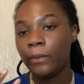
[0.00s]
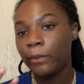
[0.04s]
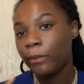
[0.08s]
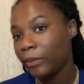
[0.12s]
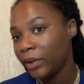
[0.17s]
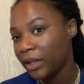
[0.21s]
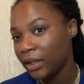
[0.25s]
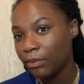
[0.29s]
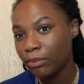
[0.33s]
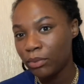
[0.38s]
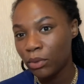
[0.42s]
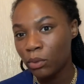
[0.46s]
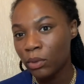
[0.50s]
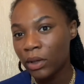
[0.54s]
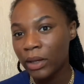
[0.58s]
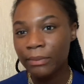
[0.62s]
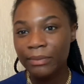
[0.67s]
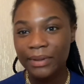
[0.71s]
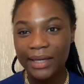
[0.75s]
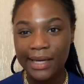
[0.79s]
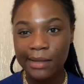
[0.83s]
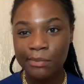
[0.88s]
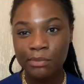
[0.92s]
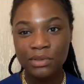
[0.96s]
people won't
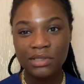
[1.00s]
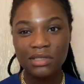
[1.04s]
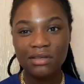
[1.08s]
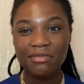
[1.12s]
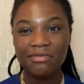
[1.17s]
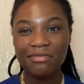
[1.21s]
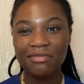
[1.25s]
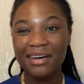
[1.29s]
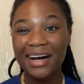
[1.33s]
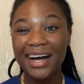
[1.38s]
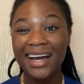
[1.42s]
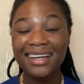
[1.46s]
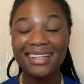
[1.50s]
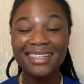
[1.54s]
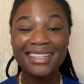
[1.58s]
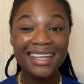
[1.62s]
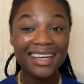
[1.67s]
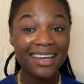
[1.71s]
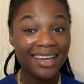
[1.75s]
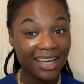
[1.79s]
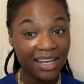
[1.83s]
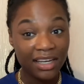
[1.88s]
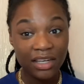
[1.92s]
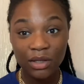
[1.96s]
be able to find
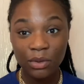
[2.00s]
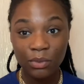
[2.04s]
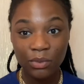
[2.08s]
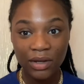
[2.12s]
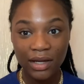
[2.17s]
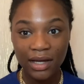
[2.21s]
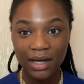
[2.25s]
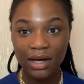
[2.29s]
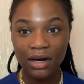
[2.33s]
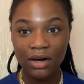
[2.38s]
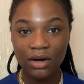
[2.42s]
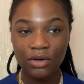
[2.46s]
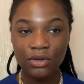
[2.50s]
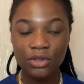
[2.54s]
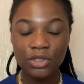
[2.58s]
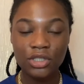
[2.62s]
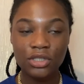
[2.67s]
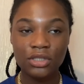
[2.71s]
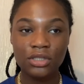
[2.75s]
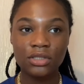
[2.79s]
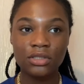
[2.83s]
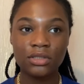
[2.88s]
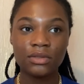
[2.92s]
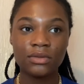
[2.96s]
it anywhere
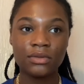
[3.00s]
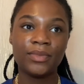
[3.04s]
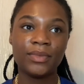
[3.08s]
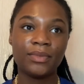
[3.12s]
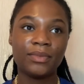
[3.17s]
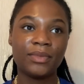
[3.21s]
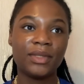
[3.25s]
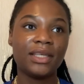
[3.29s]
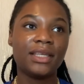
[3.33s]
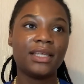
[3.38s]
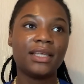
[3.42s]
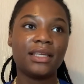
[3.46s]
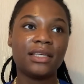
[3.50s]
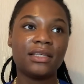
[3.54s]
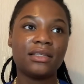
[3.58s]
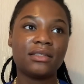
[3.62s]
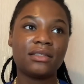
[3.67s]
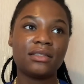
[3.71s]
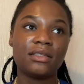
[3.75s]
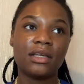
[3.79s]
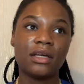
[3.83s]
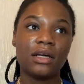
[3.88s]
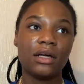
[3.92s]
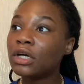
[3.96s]
else,
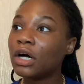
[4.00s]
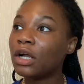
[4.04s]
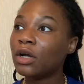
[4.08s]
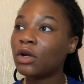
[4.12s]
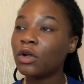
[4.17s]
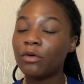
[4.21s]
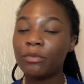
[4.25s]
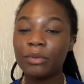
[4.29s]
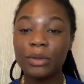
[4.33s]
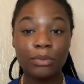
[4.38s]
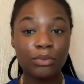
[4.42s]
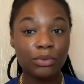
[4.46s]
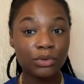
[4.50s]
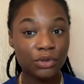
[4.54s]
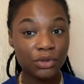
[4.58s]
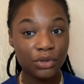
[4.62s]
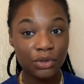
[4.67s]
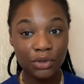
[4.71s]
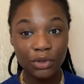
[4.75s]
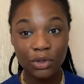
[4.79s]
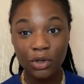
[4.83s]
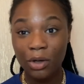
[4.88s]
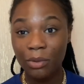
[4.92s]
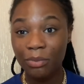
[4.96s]
because a lot of people
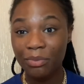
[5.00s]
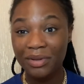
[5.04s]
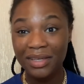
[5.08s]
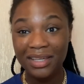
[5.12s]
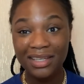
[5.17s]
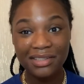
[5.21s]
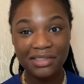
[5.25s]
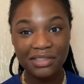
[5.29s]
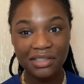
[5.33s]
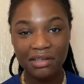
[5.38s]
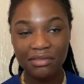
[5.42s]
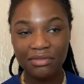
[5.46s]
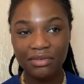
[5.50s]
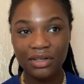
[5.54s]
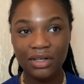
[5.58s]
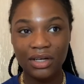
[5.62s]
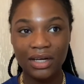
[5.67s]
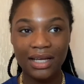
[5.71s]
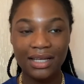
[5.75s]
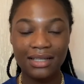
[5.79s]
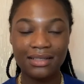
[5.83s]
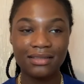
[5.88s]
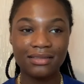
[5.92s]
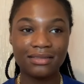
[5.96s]
do copy each other
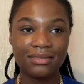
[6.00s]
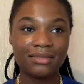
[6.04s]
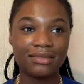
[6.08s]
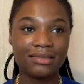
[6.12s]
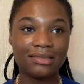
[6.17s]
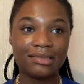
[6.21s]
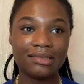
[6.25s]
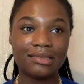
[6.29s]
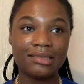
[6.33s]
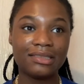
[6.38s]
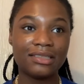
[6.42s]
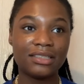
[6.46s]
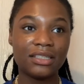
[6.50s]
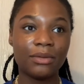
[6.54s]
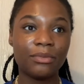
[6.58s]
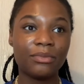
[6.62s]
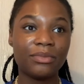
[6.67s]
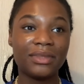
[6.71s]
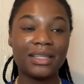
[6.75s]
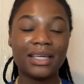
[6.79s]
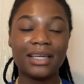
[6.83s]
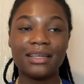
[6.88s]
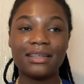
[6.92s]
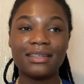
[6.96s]
and some
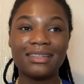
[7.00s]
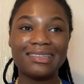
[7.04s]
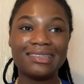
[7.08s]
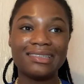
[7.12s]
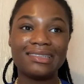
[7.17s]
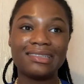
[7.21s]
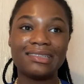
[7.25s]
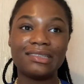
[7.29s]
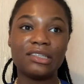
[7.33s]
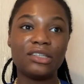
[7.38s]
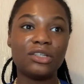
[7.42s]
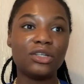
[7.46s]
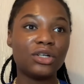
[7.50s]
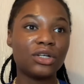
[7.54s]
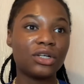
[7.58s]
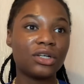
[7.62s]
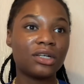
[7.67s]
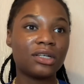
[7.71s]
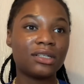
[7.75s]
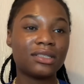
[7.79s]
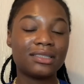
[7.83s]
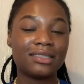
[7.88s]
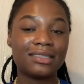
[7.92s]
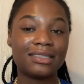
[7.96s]
things
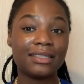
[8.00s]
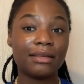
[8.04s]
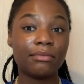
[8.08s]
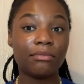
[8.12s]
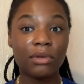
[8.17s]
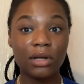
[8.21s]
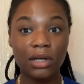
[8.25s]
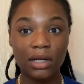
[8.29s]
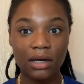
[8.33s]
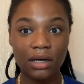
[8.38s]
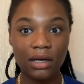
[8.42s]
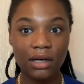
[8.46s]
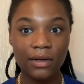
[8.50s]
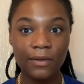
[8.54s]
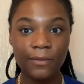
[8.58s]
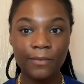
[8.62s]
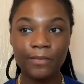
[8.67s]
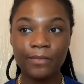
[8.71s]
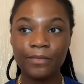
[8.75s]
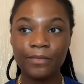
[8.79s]
look similar,